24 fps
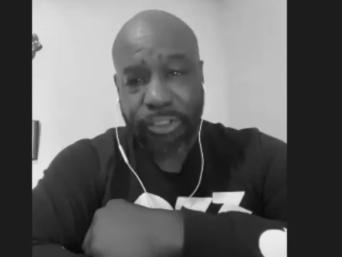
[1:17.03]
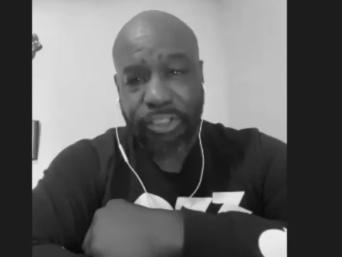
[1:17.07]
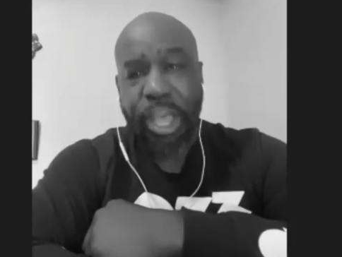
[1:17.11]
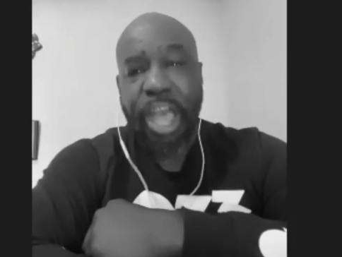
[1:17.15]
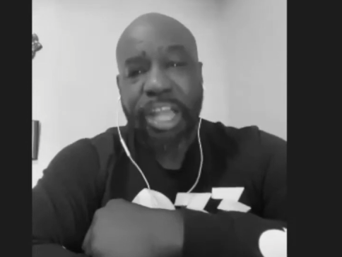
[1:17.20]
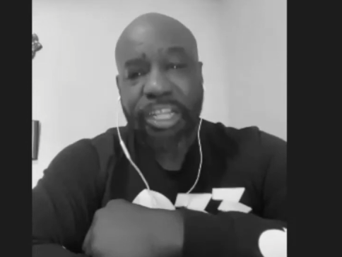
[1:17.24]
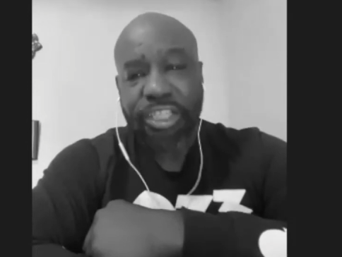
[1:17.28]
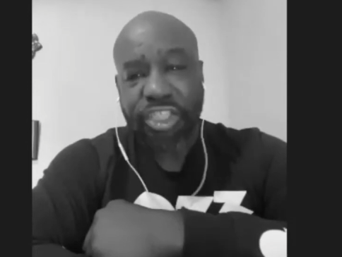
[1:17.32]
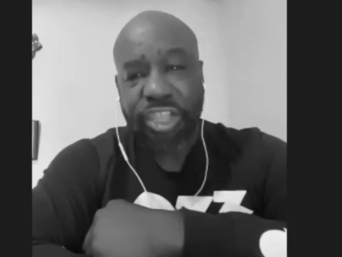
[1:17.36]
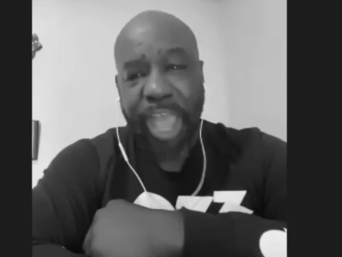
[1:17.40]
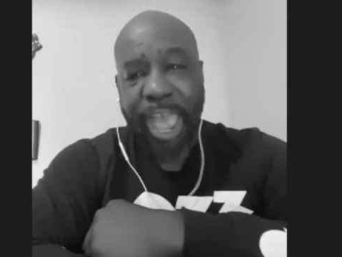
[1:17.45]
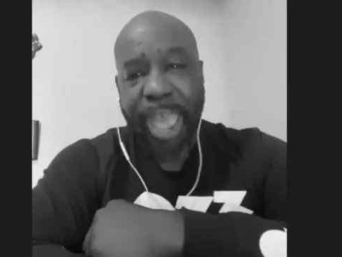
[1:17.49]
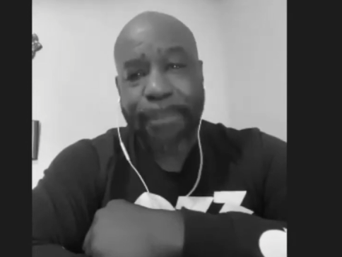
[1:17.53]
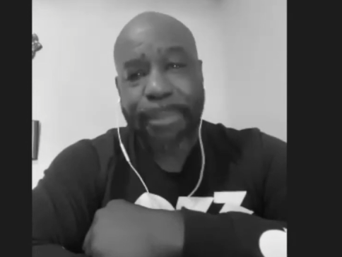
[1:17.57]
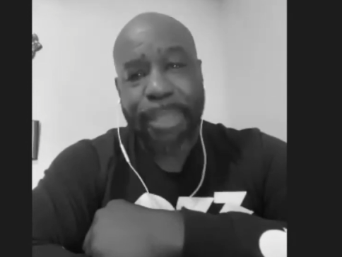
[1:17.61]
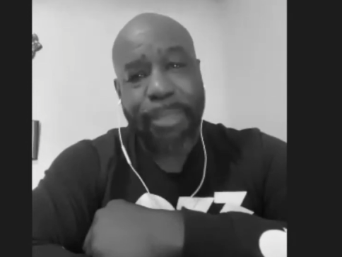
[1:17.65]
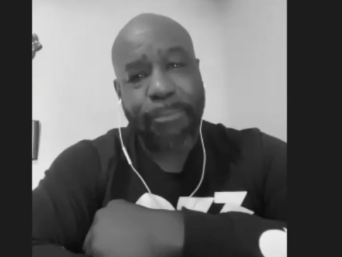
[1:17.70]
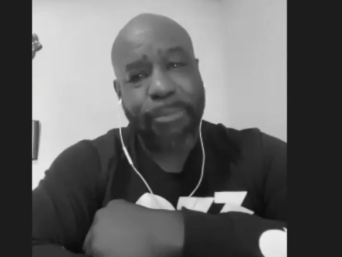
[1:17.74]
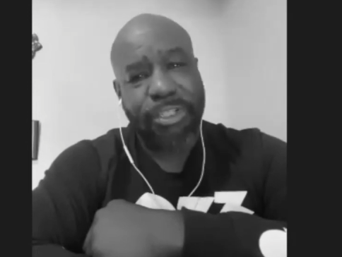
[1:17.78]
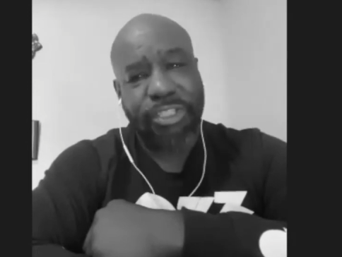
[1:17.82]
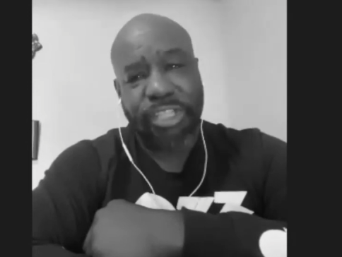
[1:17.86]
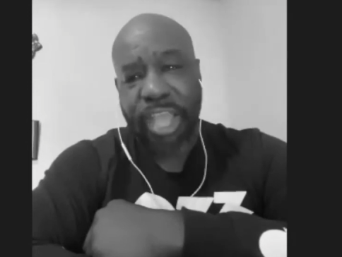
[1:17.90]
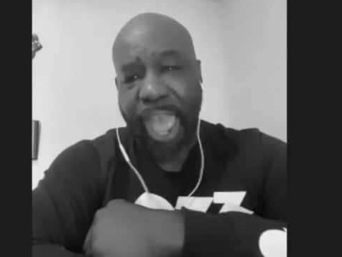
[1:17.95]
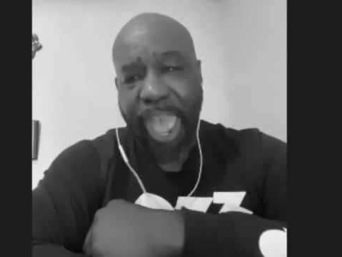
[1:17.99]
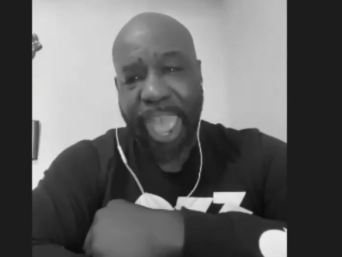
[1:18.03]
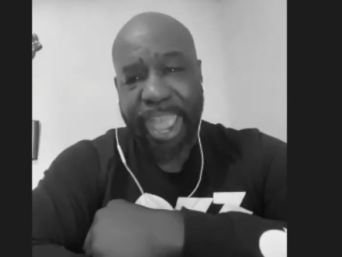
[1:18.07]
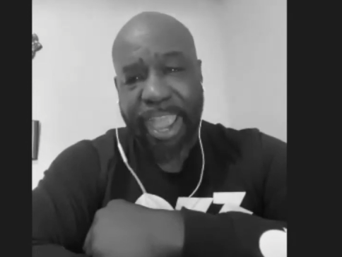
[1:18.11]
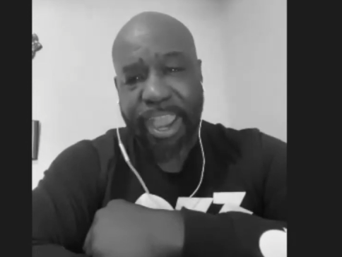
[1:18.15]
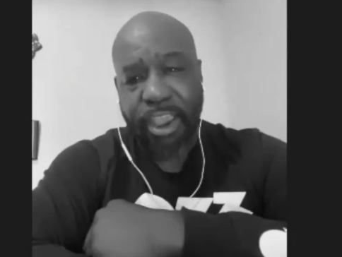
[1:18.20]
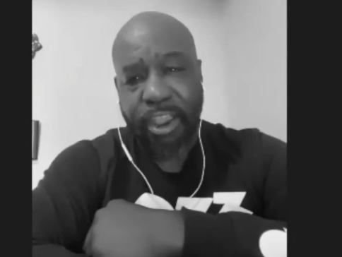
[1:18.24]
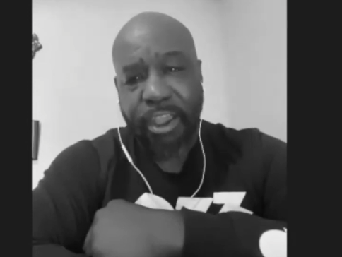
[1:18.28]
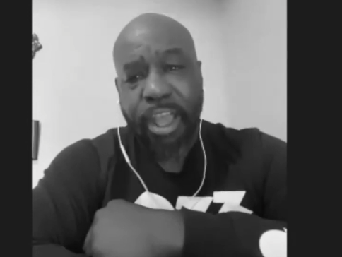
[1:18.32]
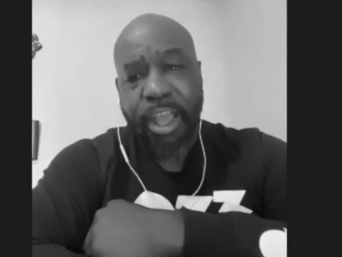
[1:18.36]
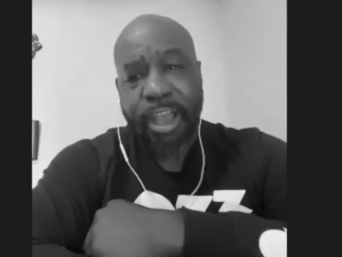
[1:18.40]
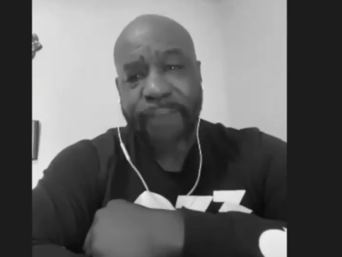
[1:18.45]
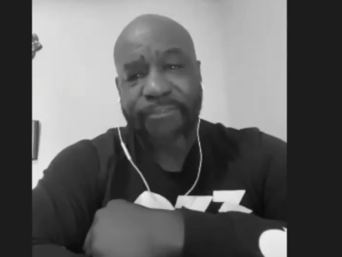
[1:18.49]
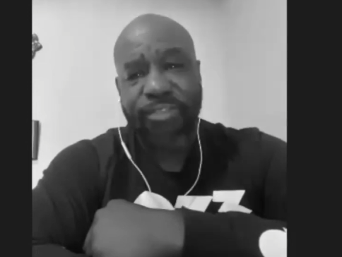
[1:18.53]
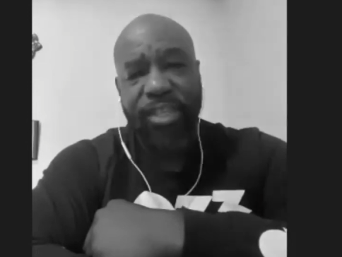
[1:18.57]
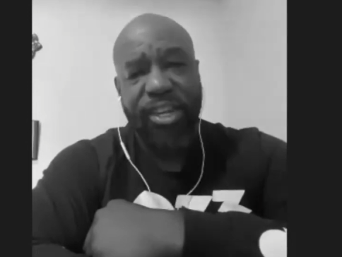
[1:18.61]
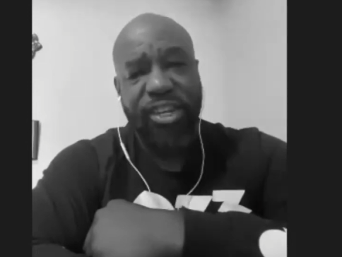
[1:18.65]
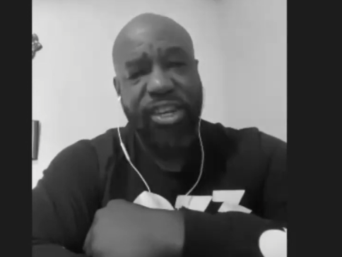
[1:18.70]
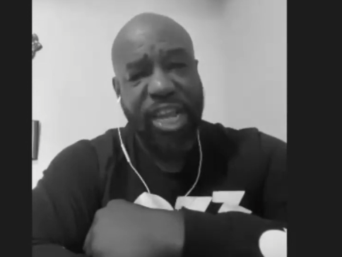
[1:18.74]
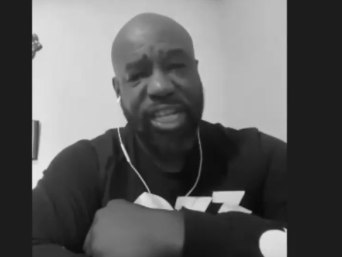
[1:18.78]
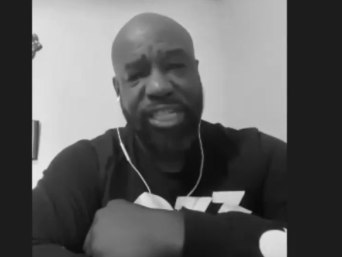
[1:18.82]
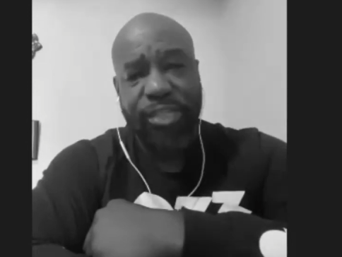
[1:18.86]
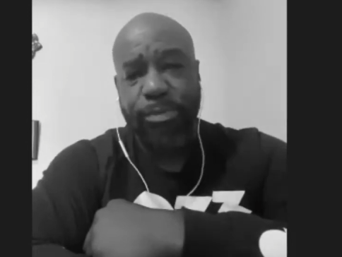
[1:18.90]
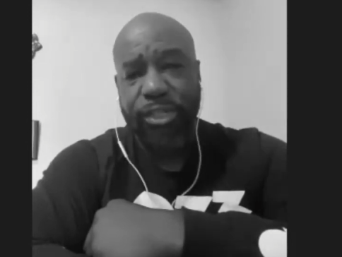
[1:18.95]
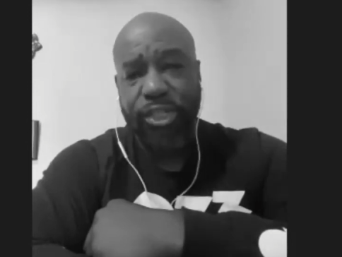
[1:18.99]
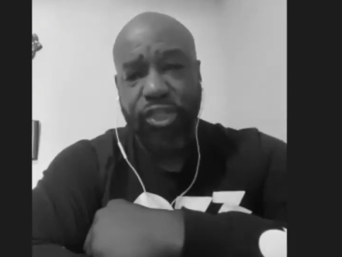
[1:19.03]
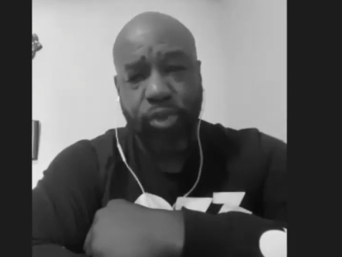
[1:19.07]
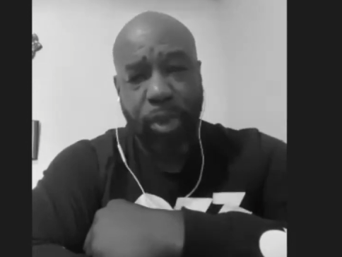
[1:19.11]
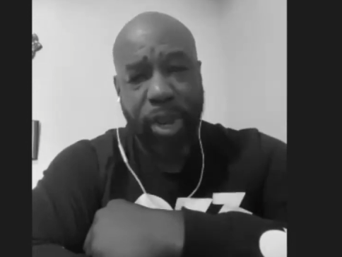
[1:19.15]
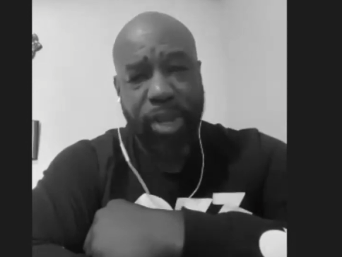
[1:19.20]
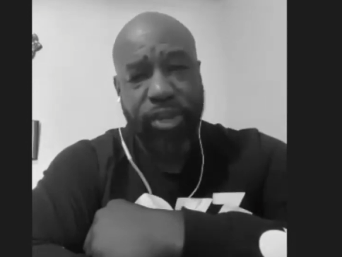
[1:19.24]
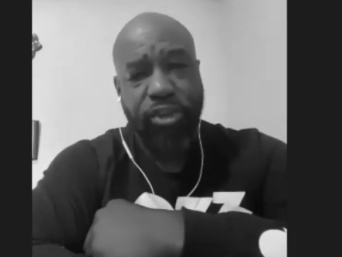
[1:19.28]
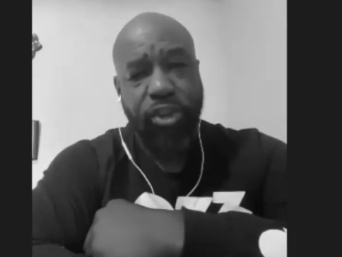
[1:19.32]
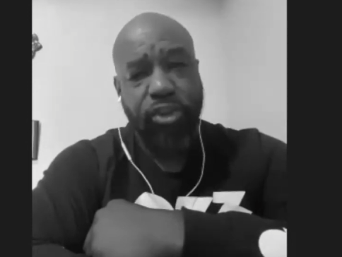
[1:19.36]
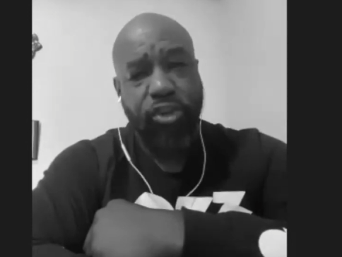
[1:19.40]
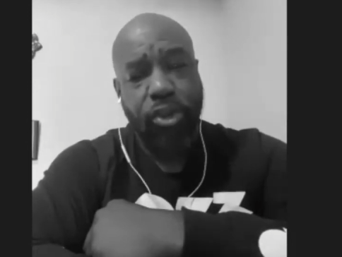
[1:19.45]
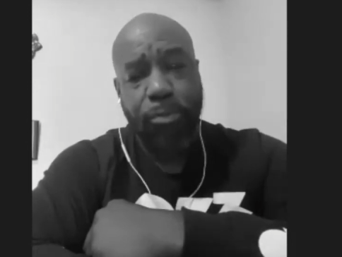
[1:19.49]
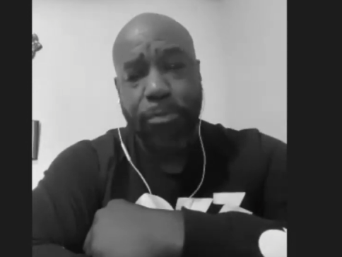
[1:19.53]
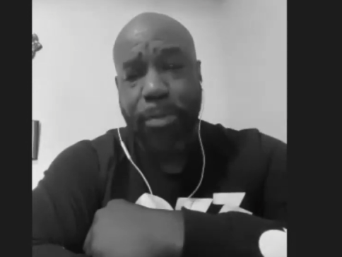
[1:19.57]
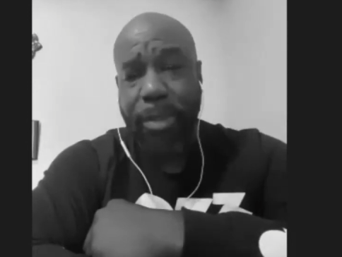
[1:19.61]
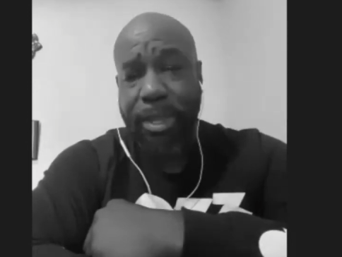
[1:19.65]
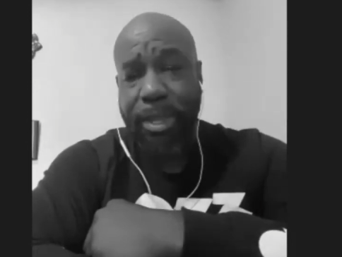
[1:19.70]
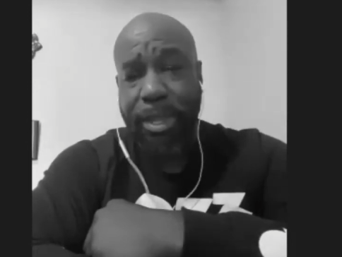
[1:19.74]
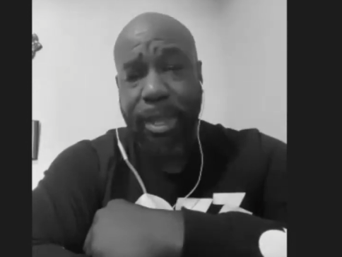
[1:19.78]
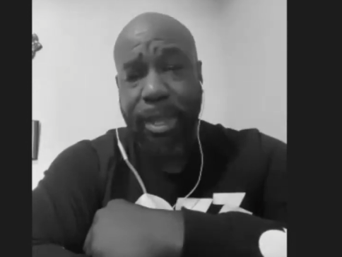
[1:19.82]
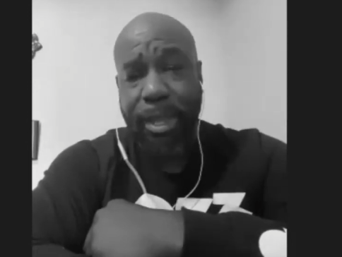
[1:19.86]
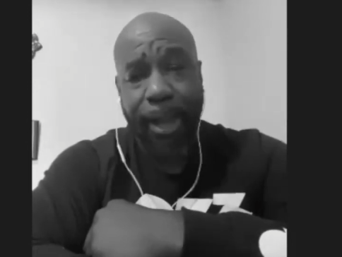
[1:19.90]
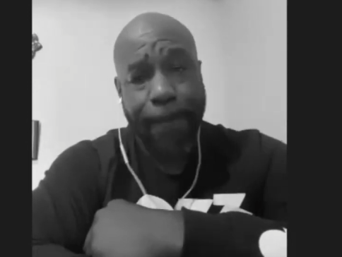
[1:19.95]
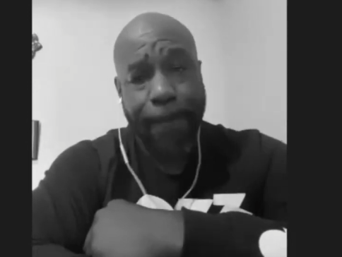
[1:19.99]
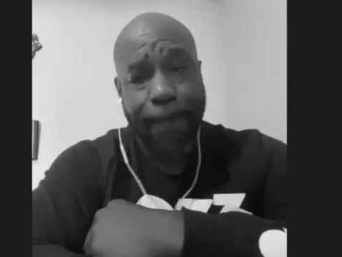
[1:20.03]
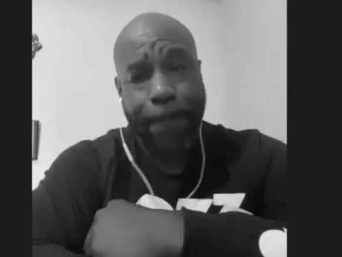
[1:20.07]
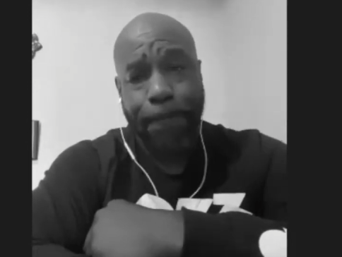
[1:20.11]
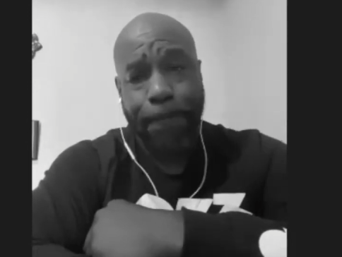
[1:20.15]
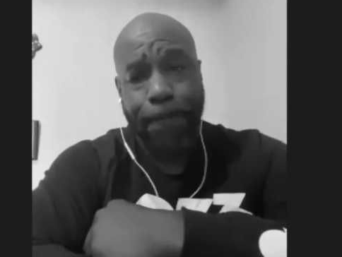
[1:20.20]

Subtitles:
jabbing with the anger of the desperate stranger you become.